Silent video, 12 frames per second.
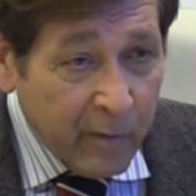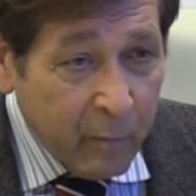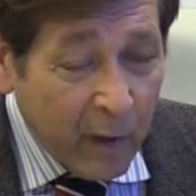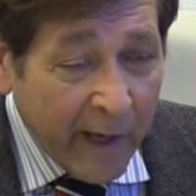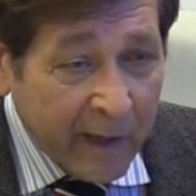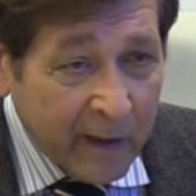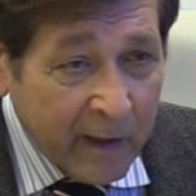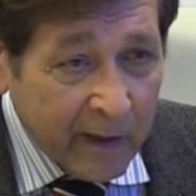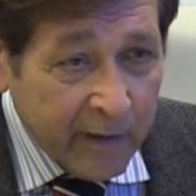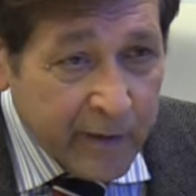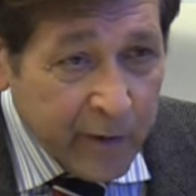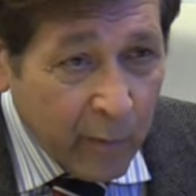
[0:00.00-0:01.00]

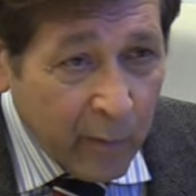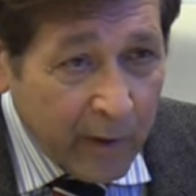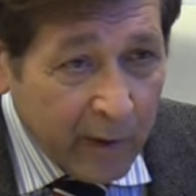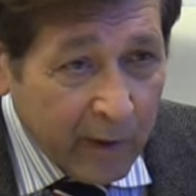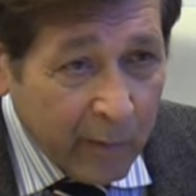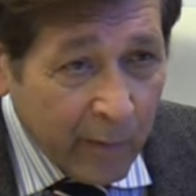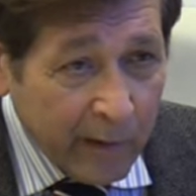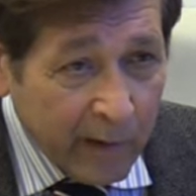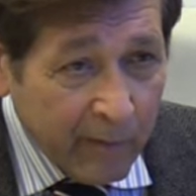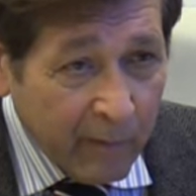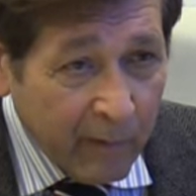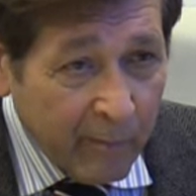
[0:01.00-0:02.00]
cares about the
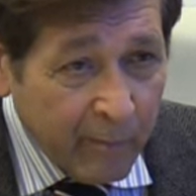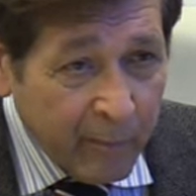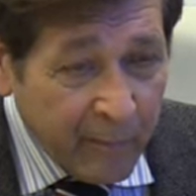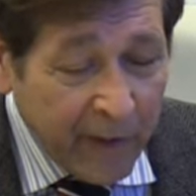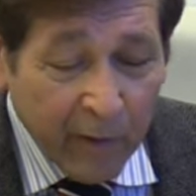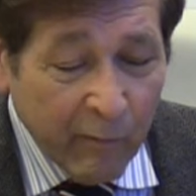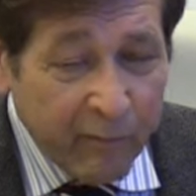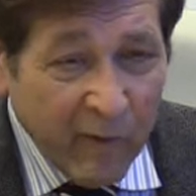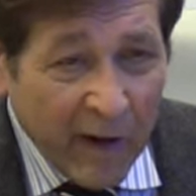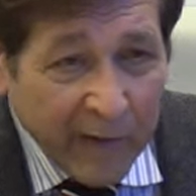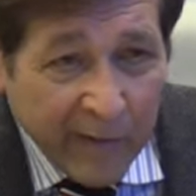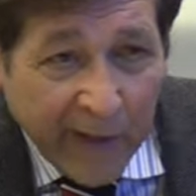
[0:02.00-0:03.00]
fact that 20%
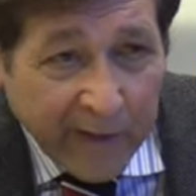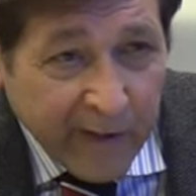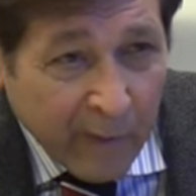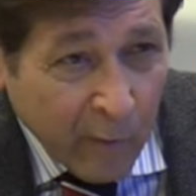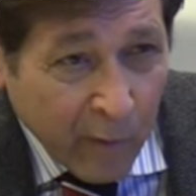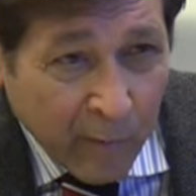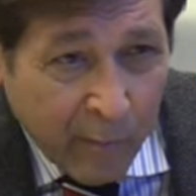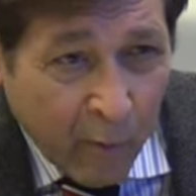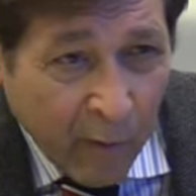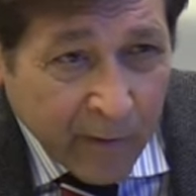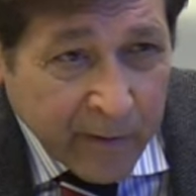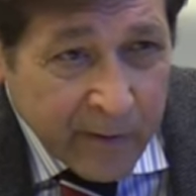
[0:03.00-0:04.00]
or so of the
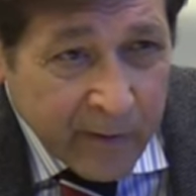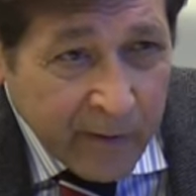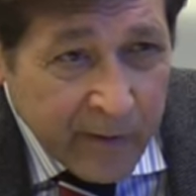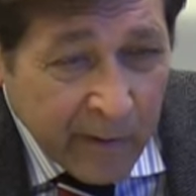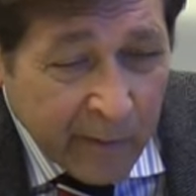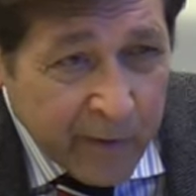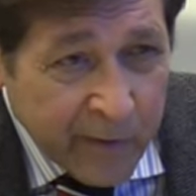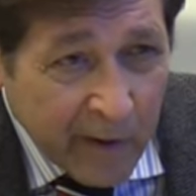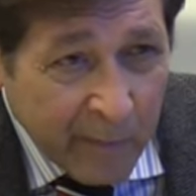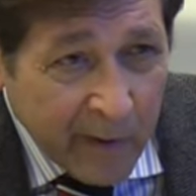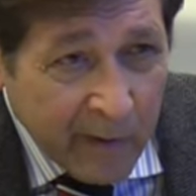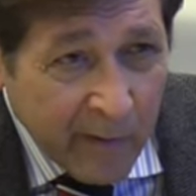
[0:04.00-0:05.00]
black kids are
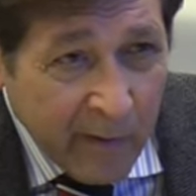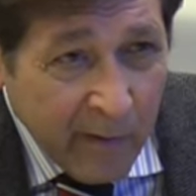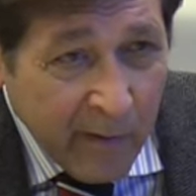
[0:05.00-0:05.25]
reading at grade